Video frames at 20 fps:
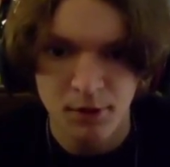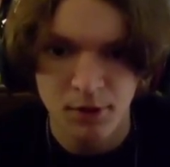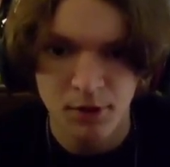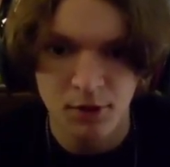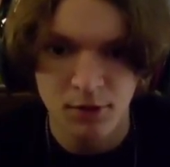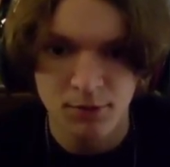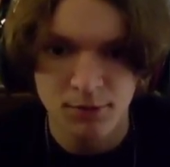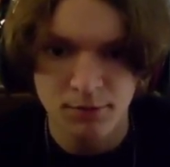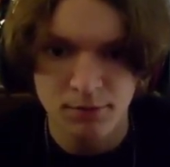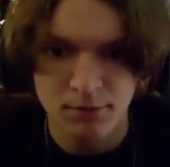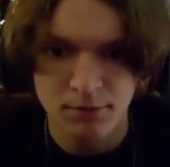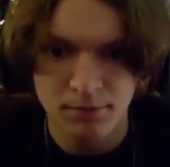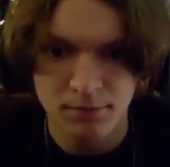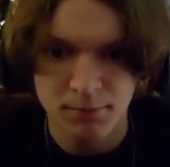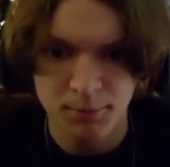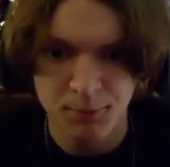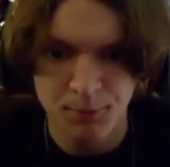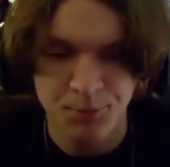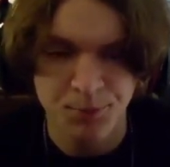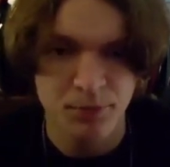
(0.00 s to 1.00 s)
You know...
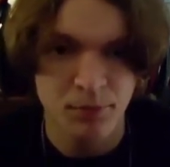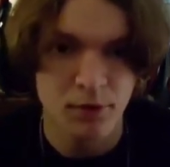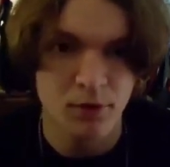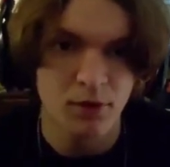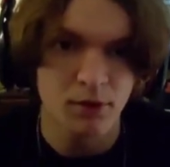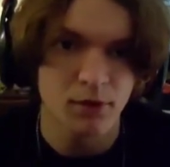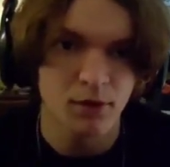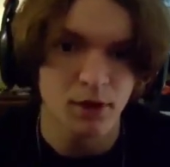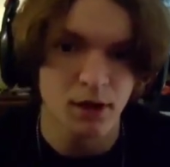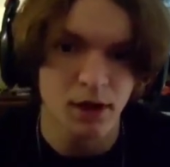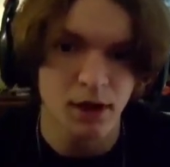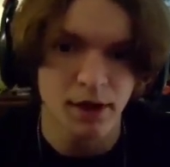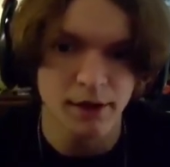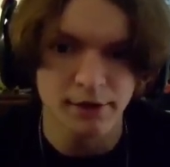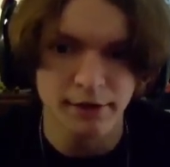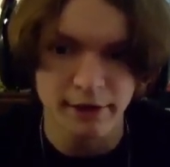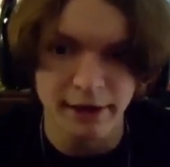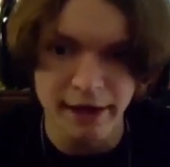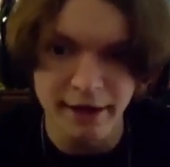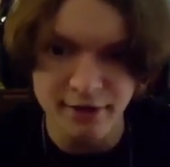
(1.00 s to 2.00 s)

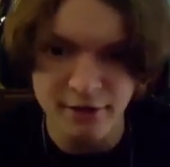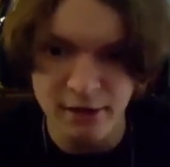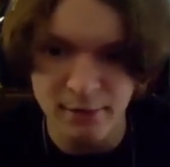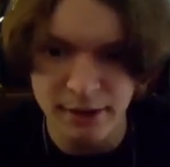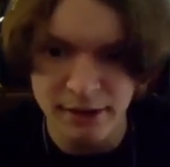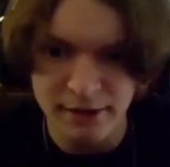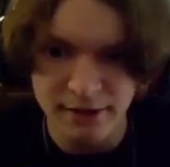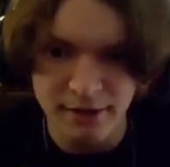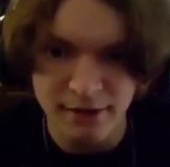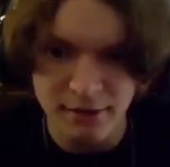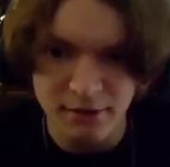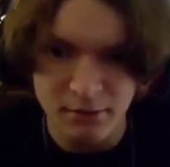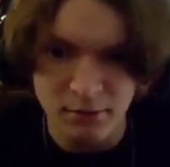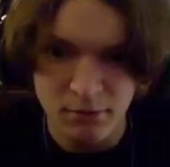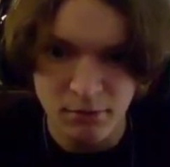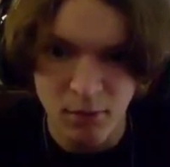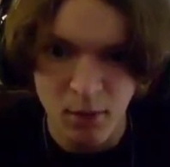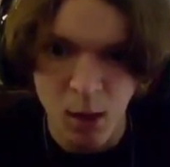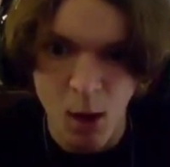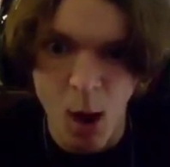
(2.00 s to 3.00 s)
The last time I did...
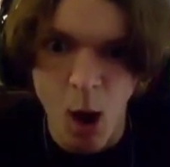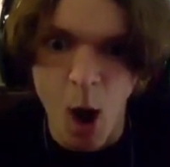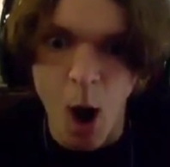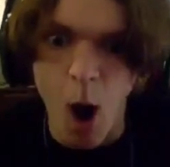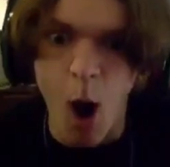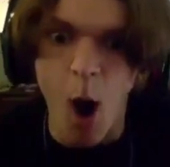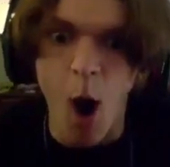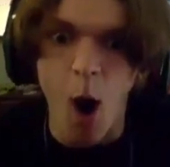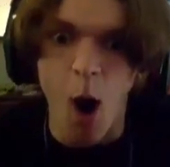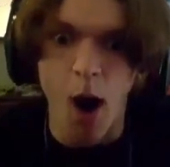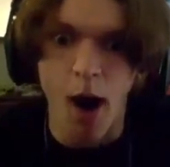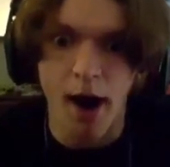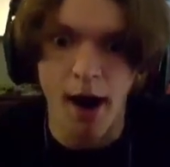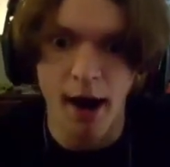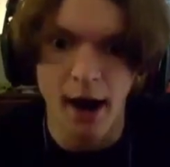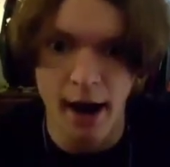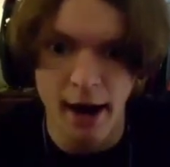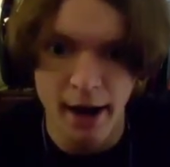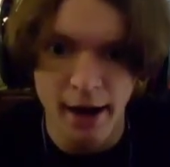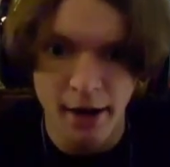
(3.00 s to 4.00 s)
Oh,
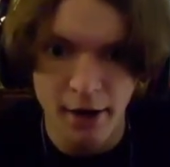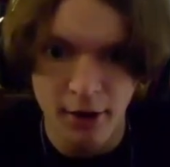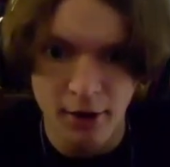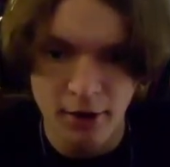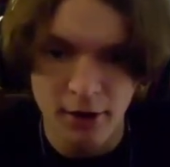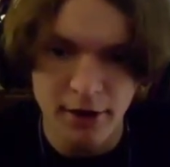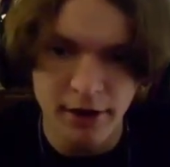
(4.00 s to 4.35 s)
hell...